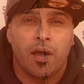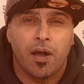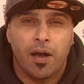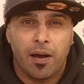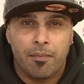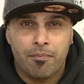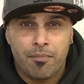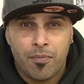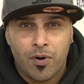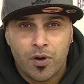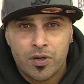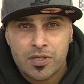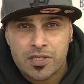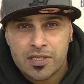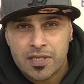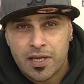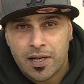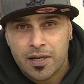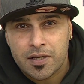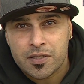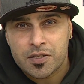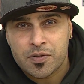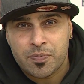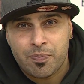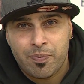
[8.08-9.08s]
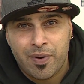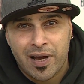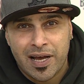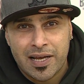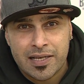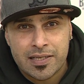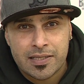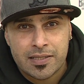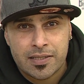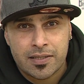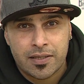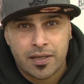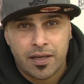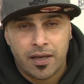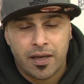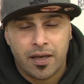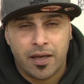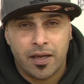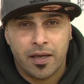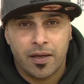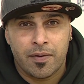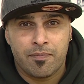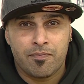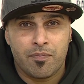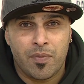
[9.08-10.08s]
I'm Marcellus Baz,
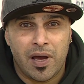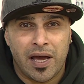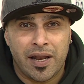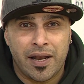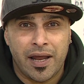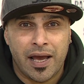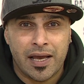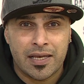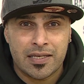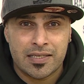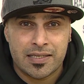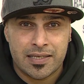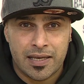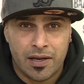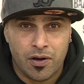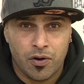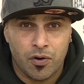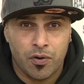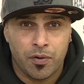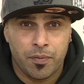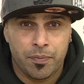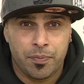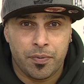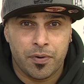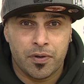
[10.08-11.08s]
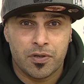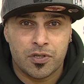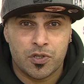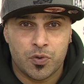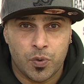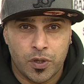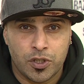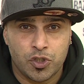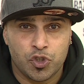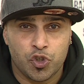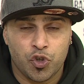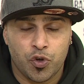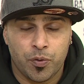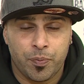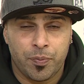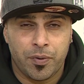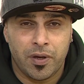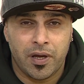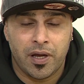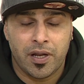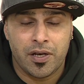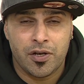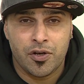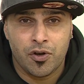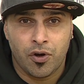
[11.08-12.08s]
and I set up Switch Up
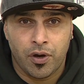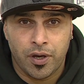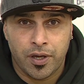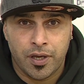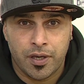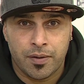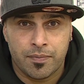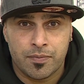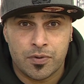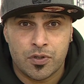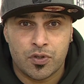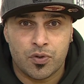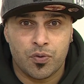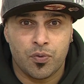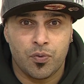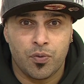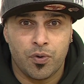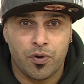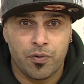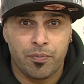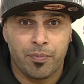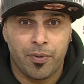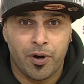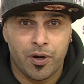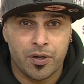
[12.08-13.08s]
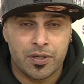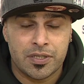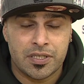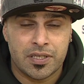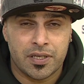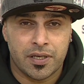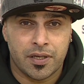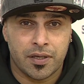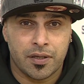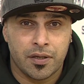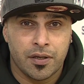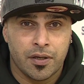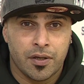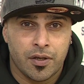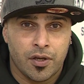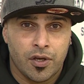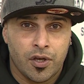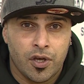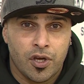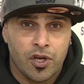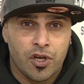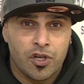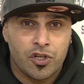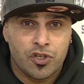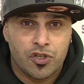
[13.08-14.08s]
and Nottingham School of Boxing
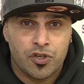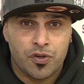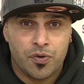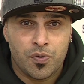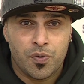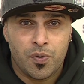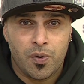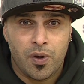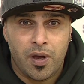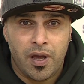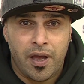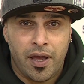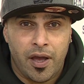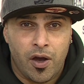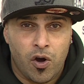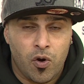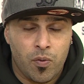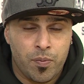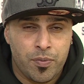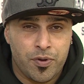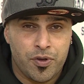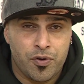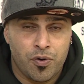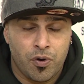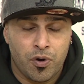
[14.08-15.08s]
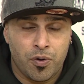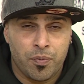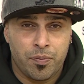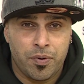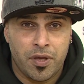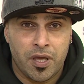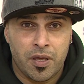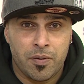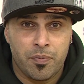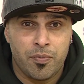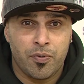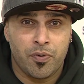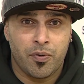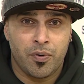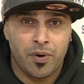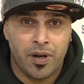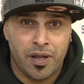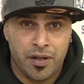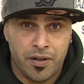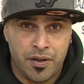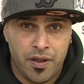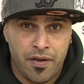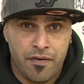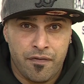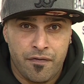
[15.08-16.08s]
to help young people
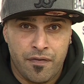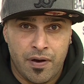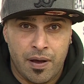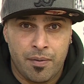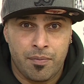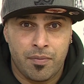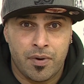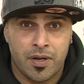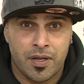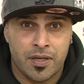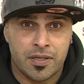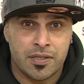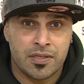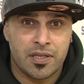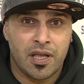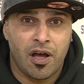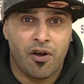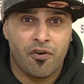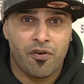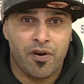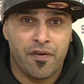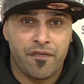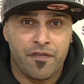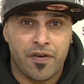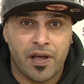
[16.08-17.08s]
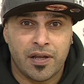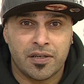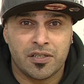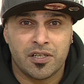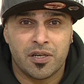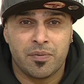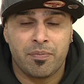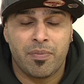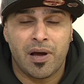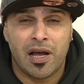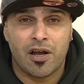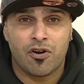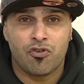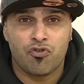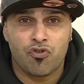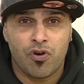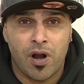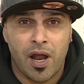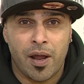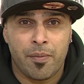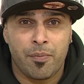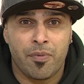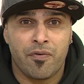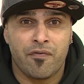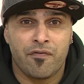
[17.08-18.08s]
and their families that are affected by
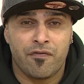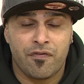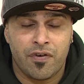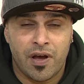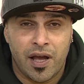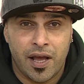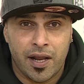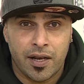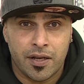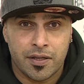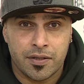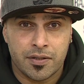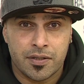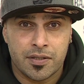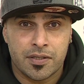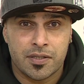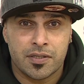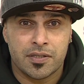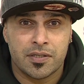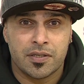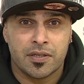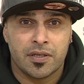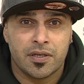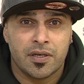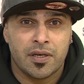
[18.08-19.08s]
crime and violence.